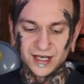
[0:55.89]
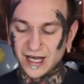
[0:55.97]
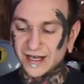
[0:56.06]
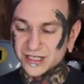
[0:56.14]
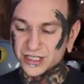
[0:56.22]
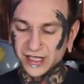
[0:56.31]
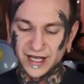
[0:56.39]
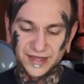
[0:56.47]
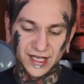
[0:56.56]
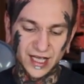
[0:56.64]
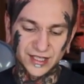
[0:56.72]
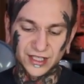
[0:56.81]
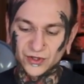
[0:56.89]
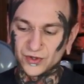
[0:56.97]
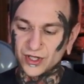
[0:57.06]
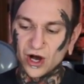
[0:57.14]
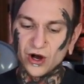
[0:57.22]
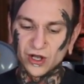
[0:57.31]
I think I
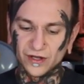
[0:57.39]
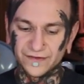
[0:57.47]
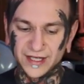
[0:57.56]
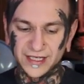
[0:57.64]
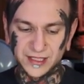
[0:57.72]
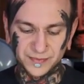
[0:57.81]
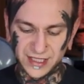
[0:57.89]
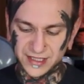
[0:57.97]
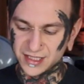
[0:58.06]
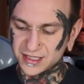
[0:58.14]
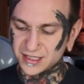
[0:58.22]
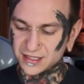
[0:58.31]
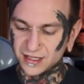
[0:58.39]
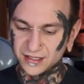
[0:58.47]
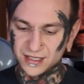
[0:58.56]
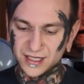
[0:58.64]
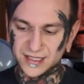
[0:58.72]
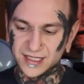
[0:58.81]
tattooed all of these pieces
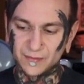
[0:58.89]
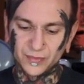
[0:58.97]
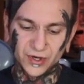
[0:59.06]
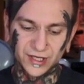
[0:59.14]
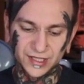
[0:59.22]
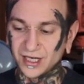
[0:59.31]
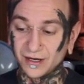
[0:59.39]
at some point.